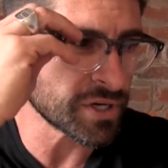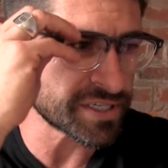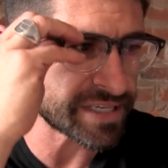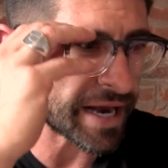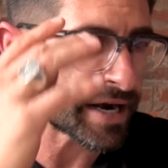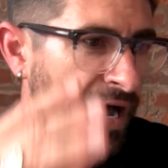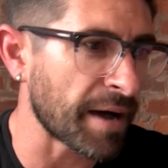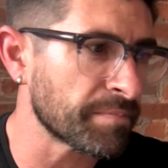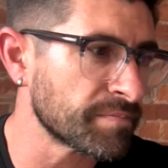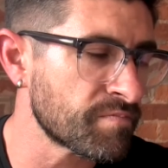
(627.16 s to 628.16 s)
So to set it
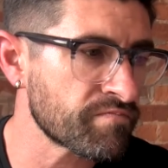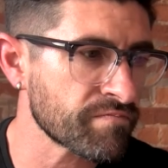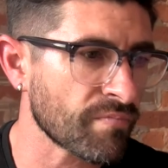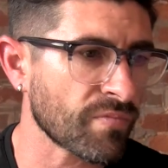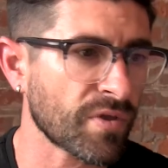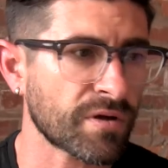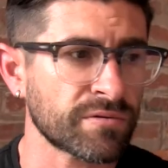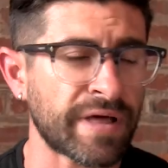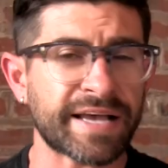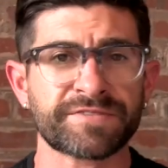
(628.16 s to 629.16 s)
up,
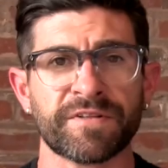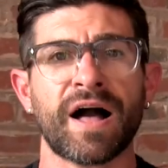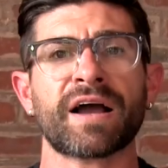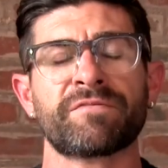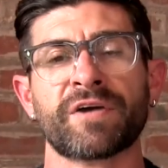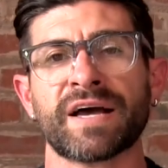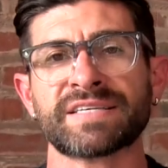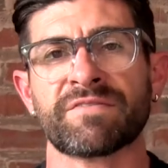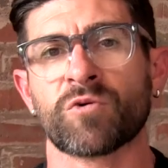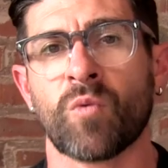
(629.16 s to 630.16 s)
Last vlog, if you guys
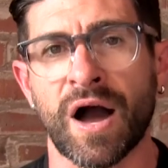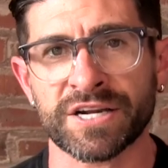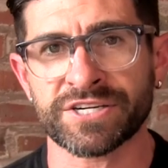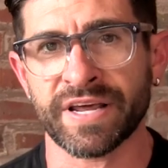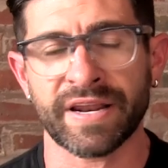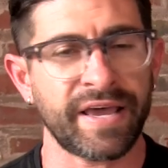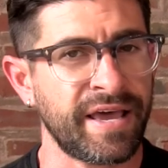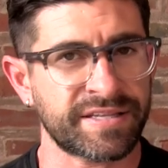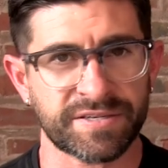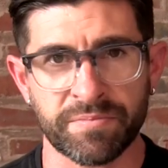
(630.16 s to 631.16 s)
haven't watched it,
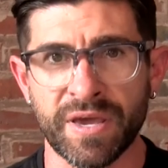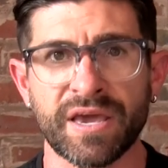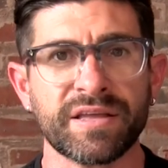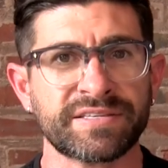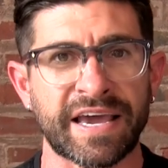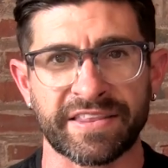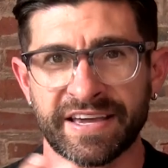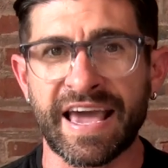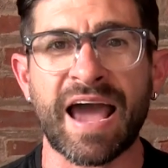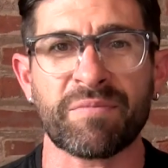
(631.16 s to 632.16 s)
it's me taking the
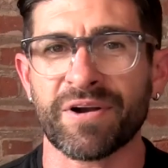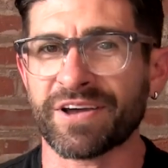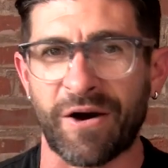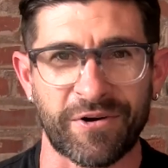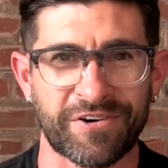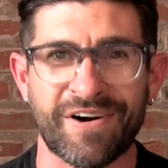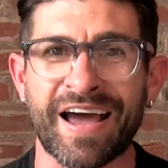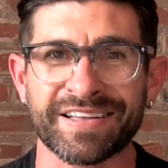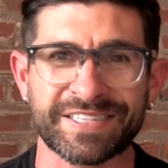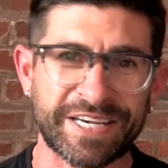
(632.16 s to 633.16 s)
camera, going
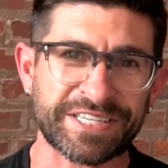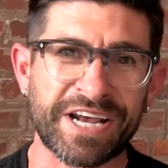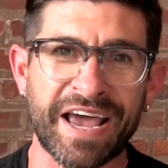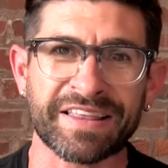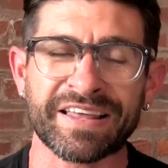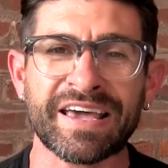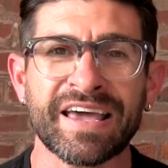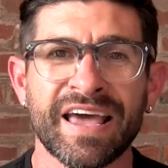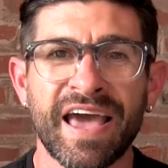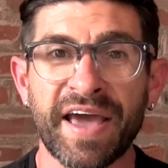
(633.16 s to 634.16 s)
around, Tiege Hanley,
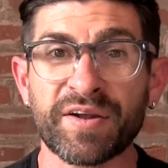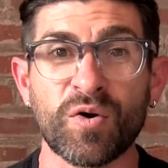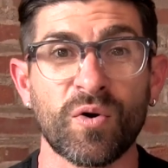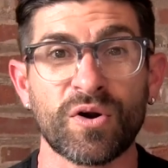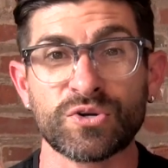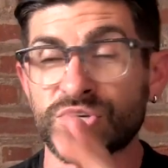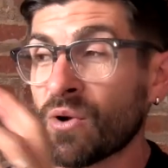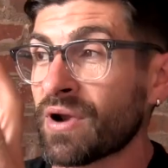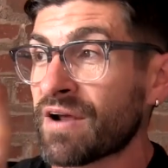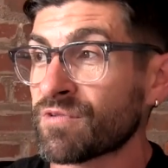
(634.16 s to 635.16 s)
headquarters,
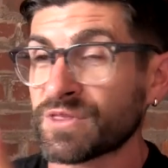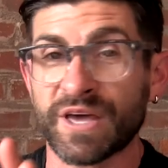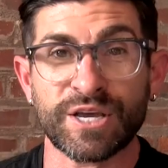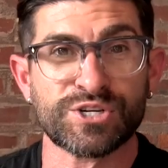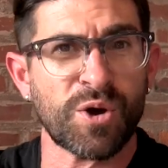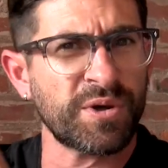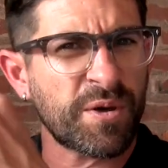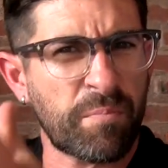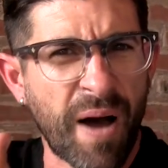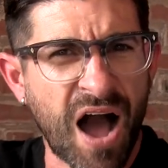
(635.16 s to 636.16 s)
showing everything, showing
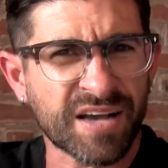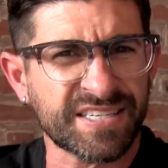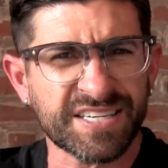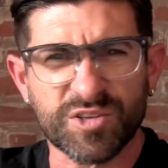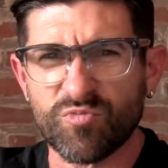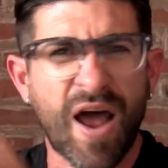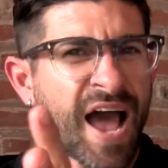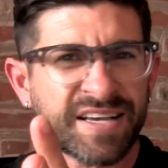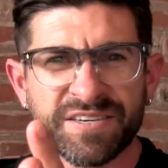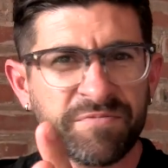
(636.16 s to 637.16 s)
the boxes, the
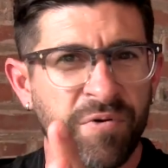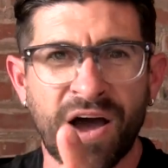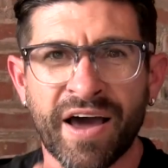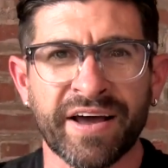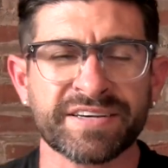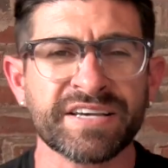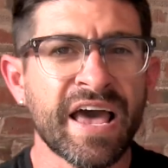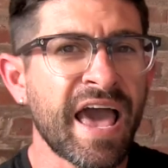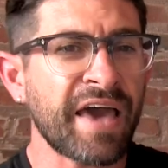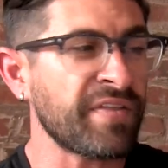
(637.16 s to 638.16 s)
racks of products,
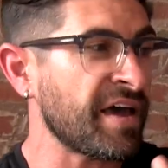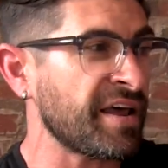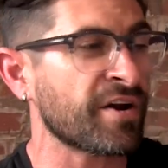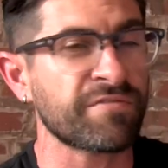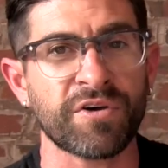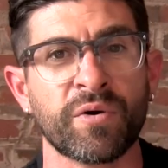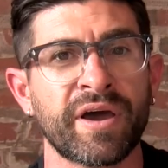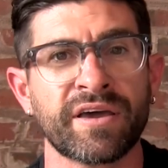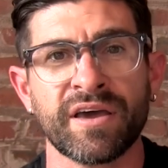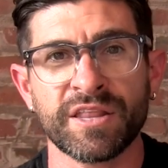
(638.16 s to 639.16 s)
and then
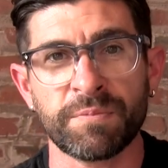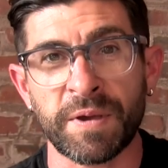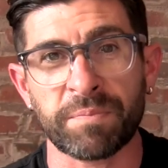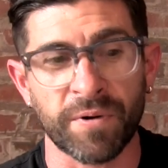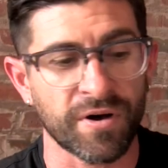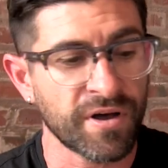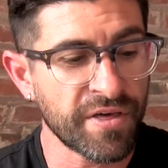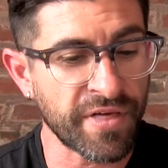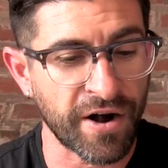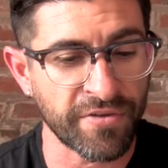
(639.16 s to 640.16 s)
interviewing the people
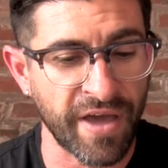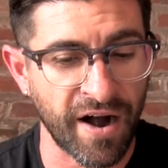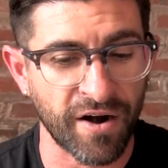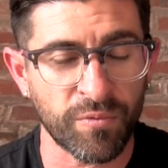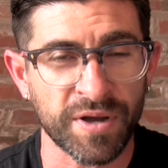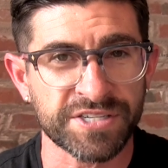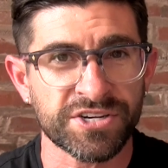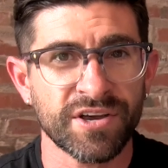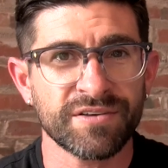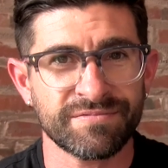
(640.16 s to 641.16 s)
that are there, which